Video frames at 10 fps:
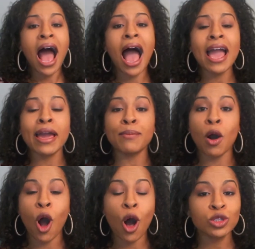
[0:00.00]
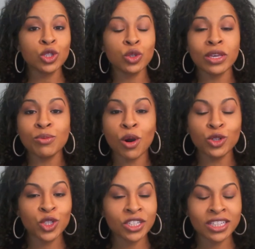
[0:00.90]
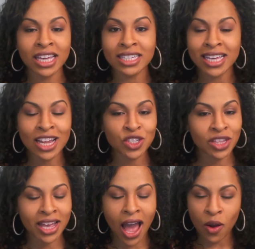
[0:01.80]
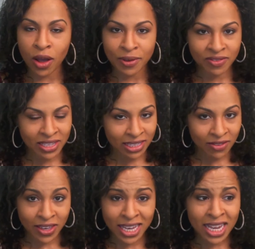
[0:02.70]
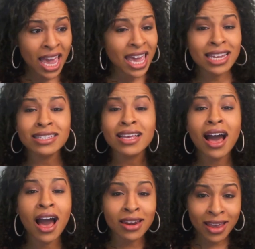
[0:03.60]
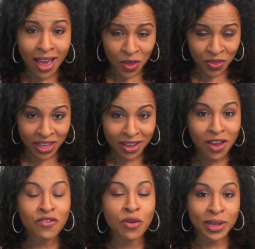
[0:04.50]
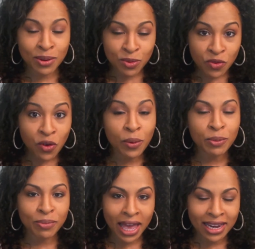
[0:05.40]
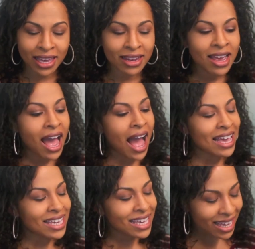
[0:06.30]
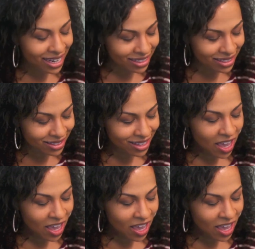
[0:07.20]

I am all too emotionally attached to the outcome of this event. It is unhealthy for me to move forward planning it. I get it.